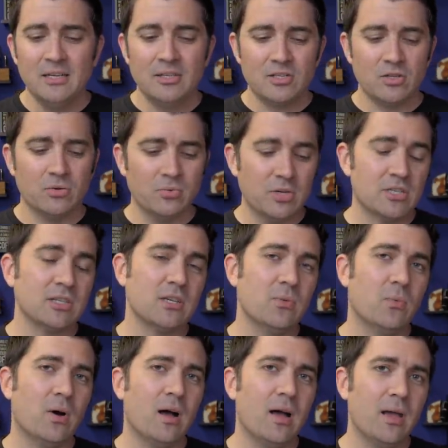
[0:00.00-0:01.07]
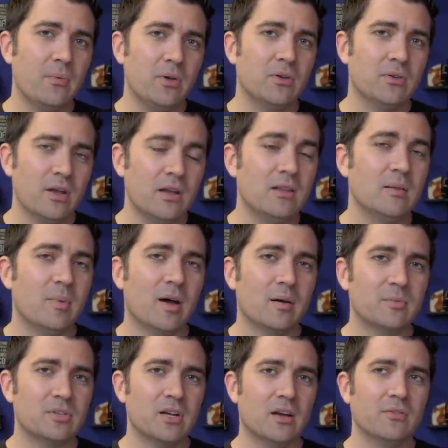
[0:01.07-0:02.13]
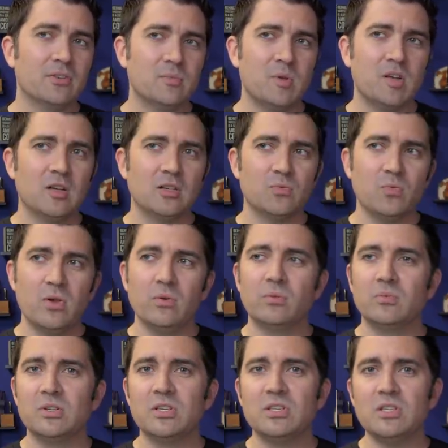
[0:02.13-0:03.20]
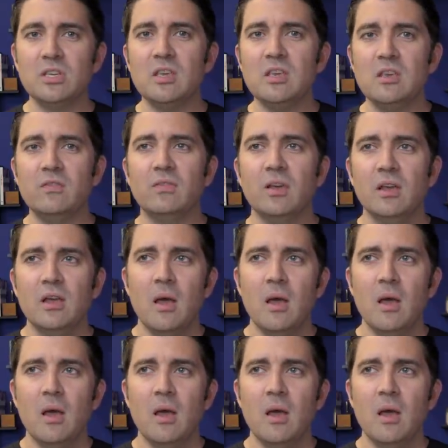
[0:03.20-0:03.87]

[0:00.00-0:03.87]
So originally why we created the bottom shelf is because we would receive